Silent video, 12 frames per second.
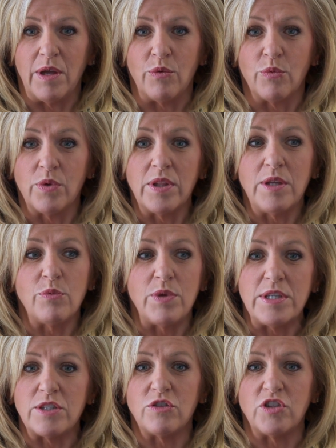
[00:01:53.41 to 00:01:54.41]
and really
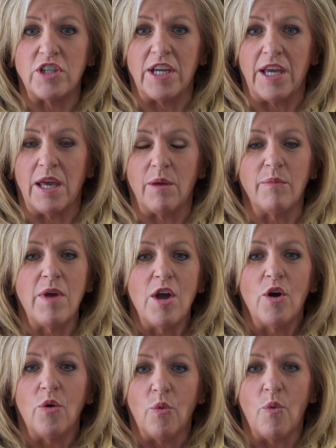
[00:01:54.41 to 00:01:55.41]
researching him,
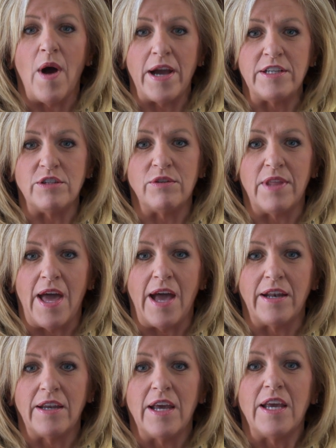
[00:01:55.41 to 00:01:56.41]
why do
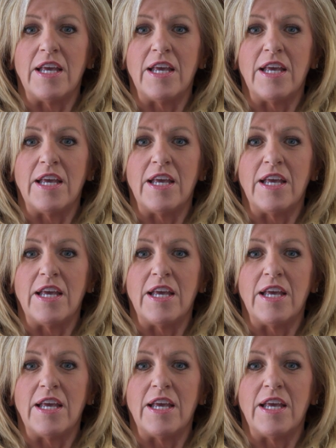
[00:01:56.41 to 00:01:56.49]
that?